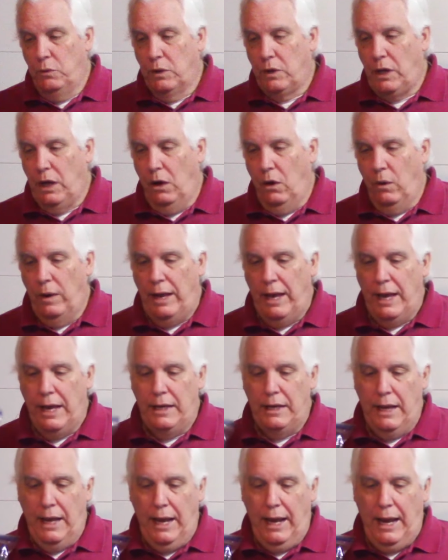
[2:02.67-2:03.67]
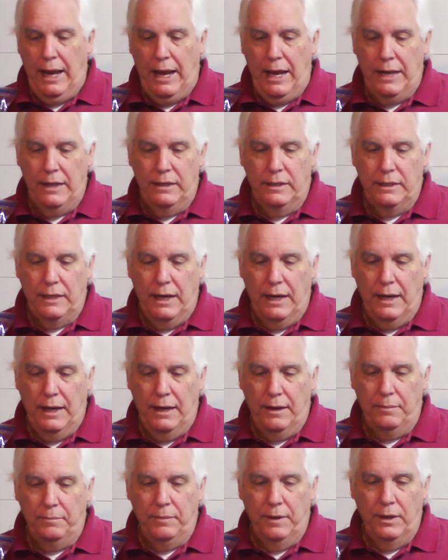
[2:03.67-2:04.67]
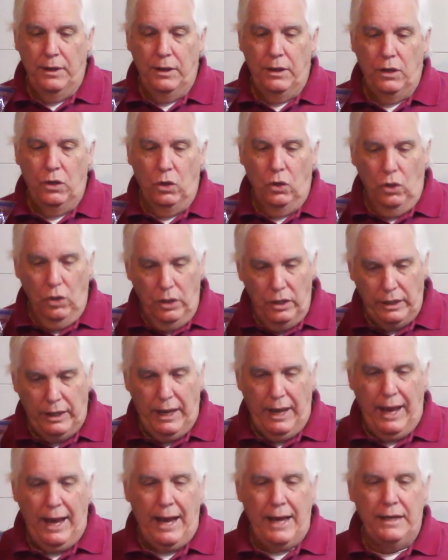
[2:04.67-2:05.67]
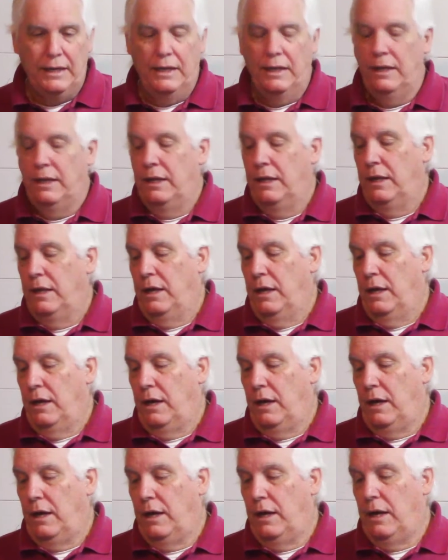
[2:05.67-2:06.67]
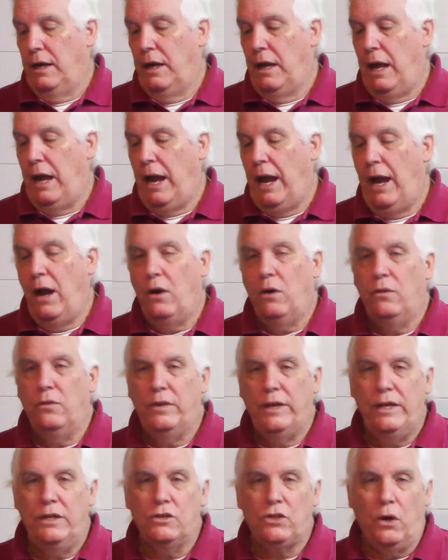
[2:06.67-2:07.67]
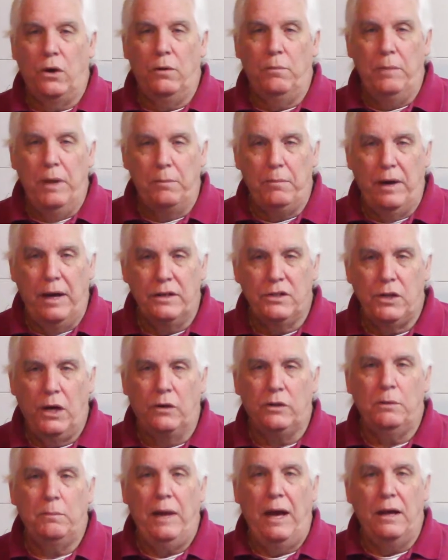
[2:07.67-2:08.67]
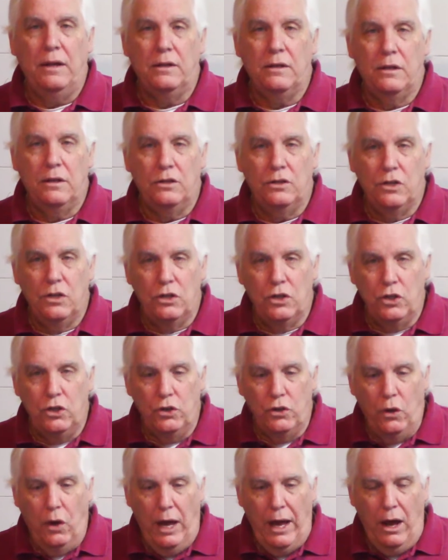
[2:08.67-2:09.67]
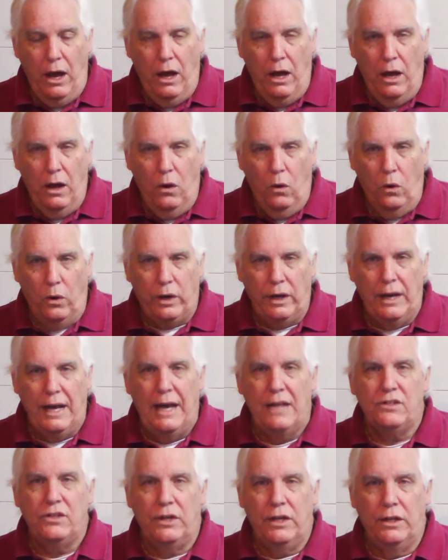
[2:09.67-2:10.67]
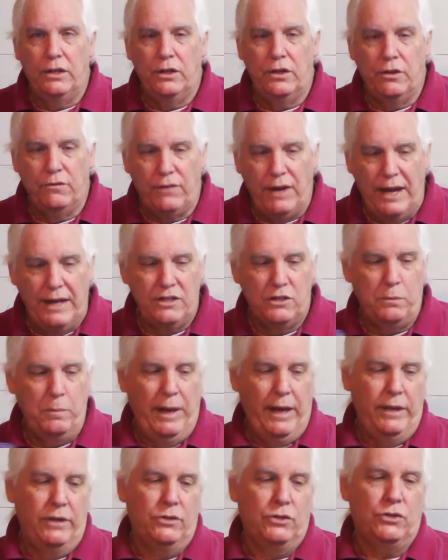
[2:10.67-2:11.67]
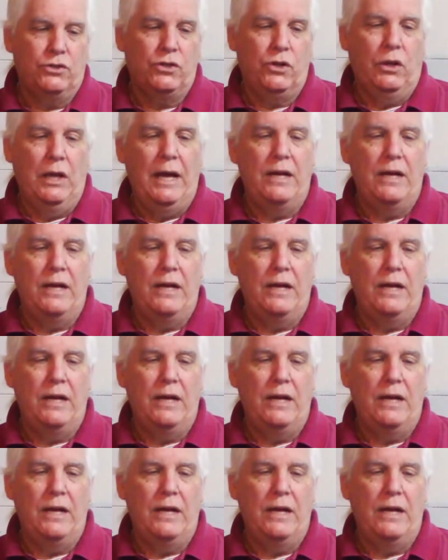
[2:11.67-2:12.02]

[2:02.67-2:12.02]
go in and look at how these are. Remember, I talked about you organize it in the device manager. So